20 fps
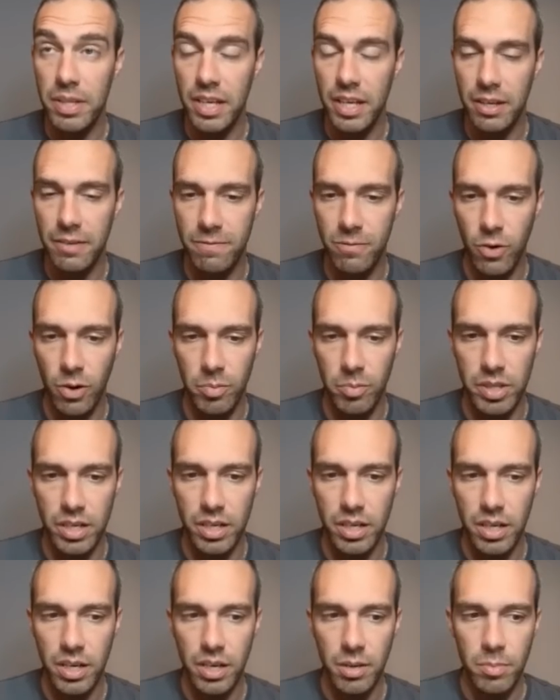formula
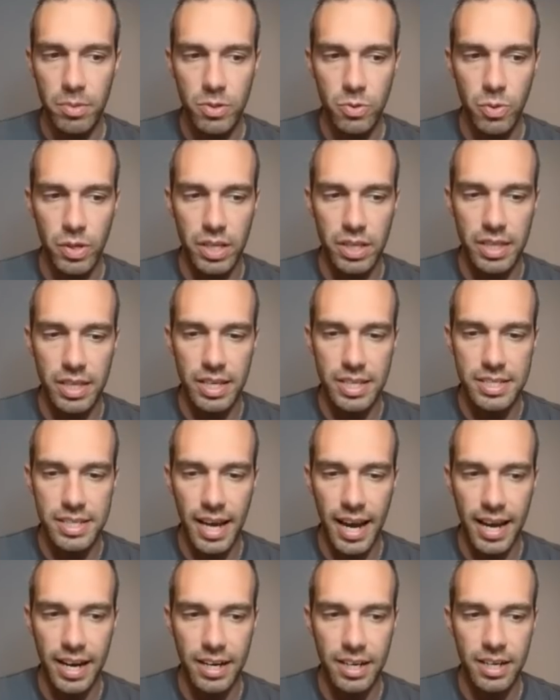between the
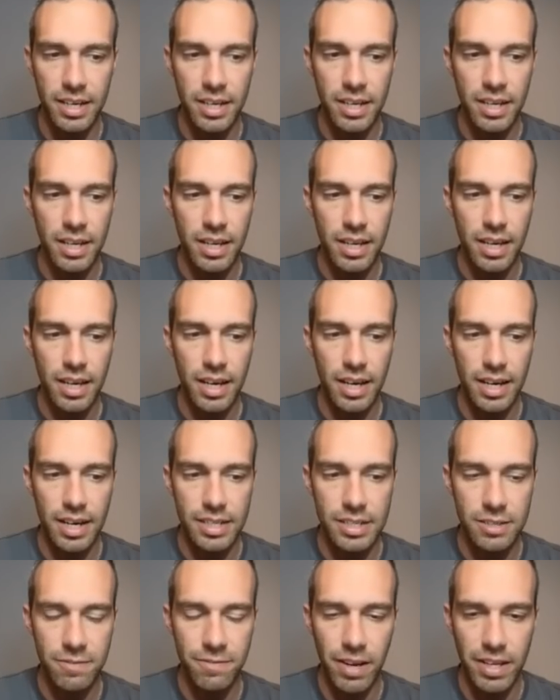attack,
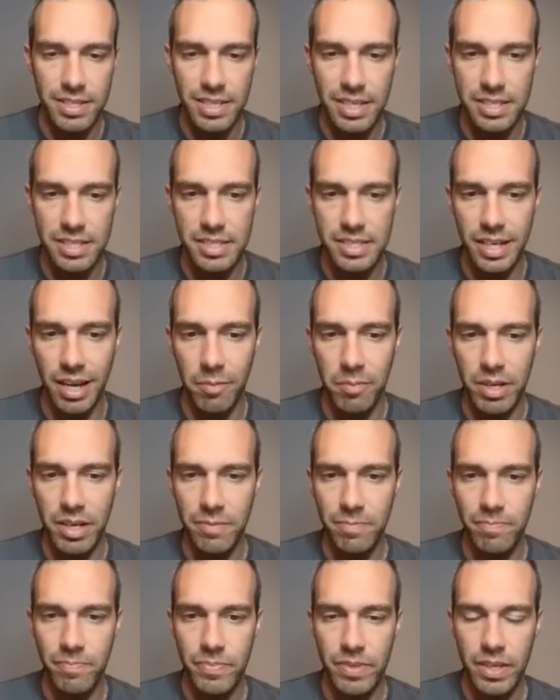defense, and
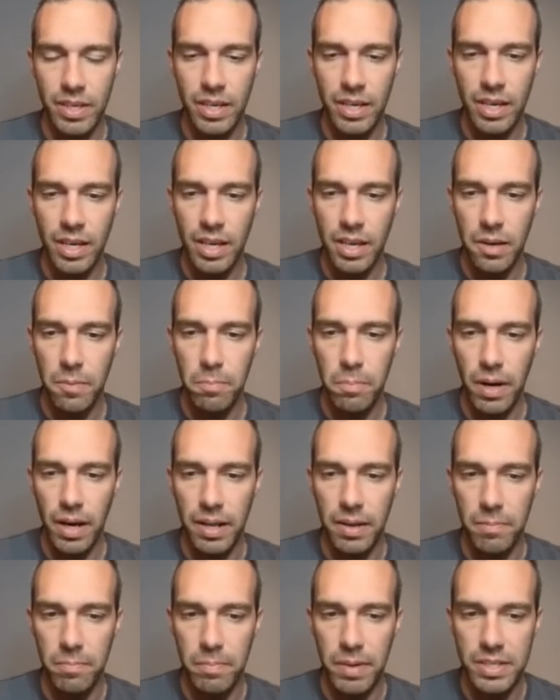stamina.
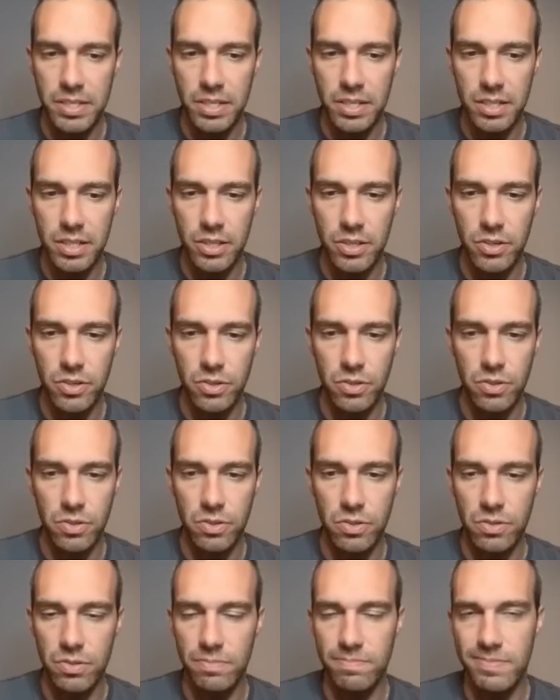But
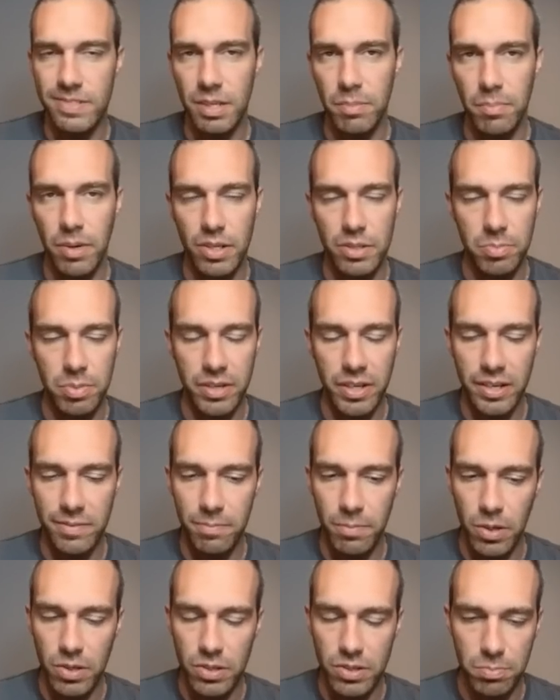basically, some
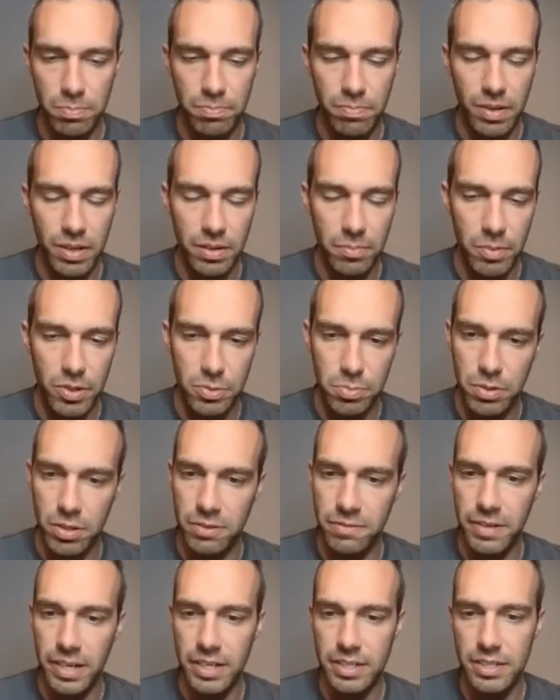multiplier
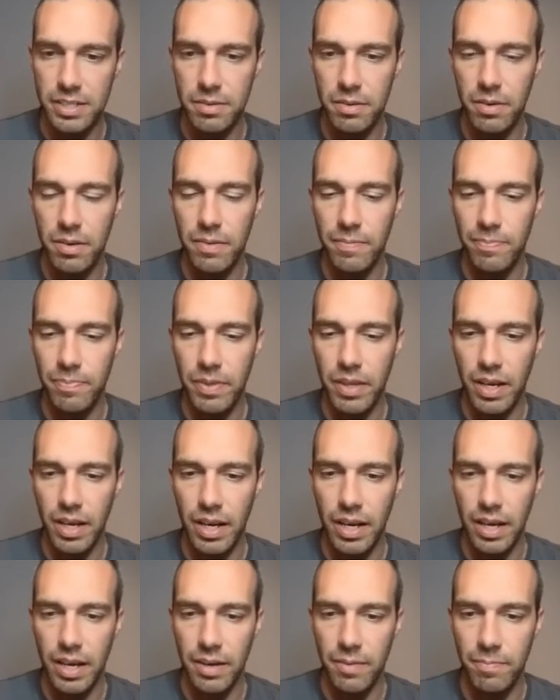effect
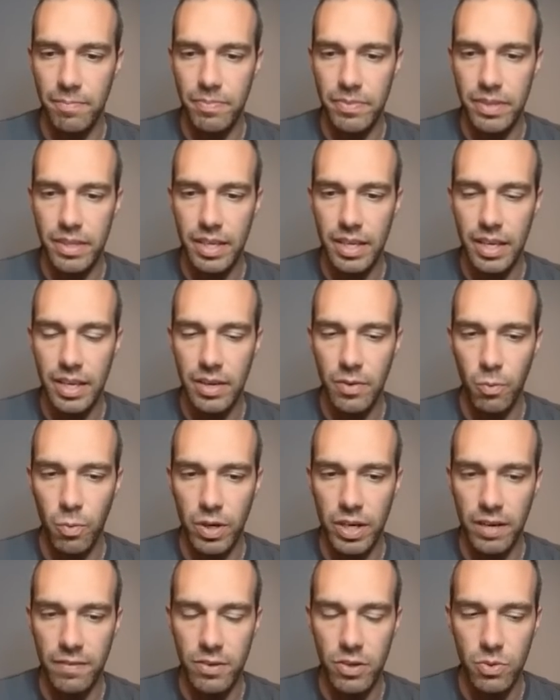will
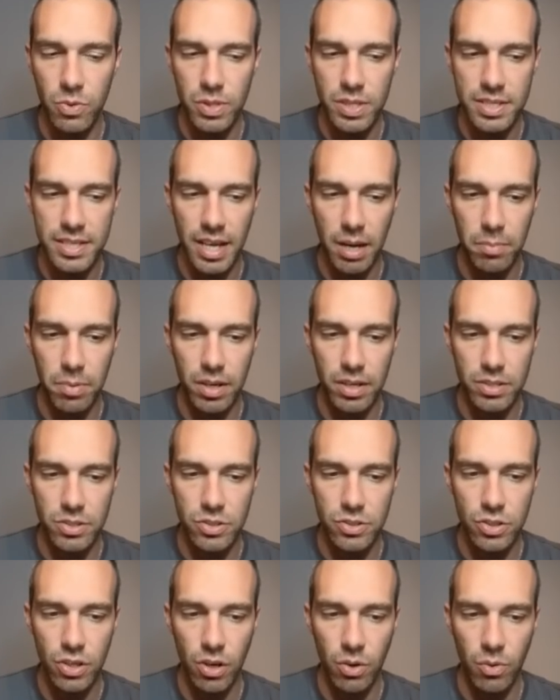give you the stat product.
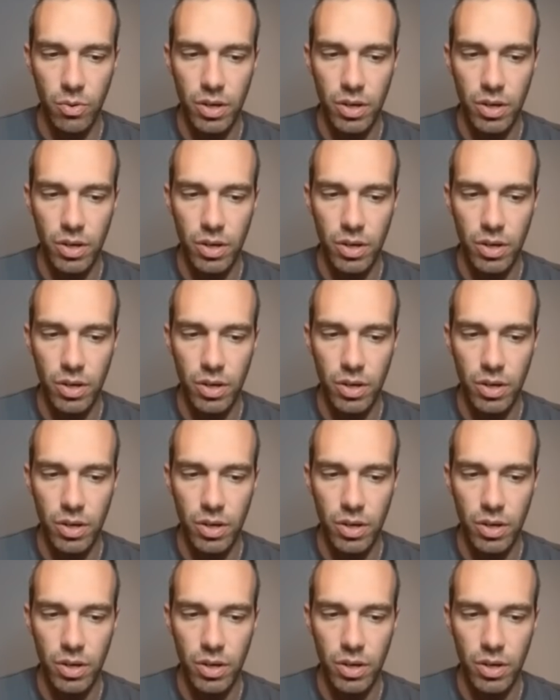So